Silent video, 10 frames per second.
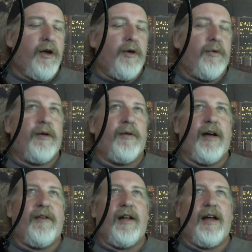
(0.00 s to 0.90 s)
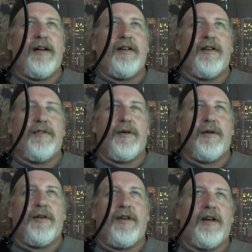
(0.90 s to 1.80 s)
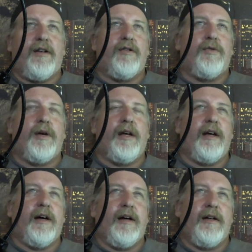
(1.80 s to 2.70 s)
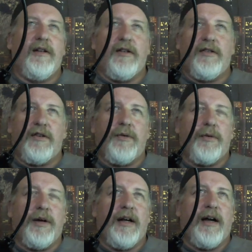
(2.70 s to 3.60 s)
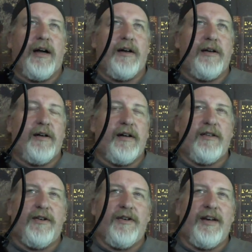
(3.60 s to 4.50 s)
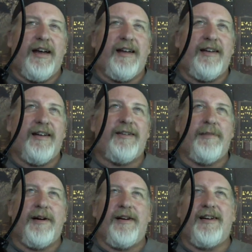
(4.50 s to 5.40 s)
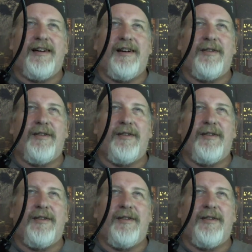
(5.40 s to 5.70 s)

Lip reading: We have a lot of different things we disagree on, and that's okay. That's America.